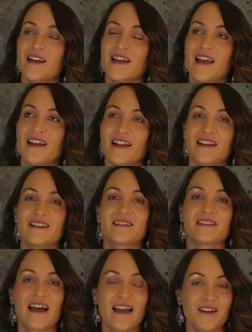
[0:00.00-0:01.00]
and then a
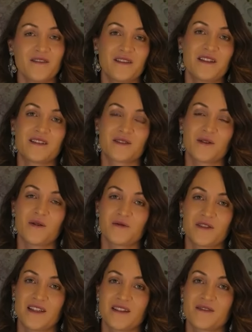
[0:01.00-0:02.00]
side of it is
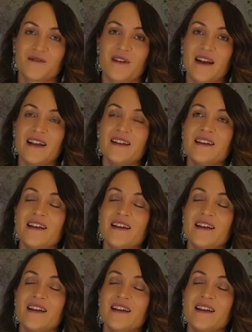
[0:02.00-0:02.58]
coaching, right?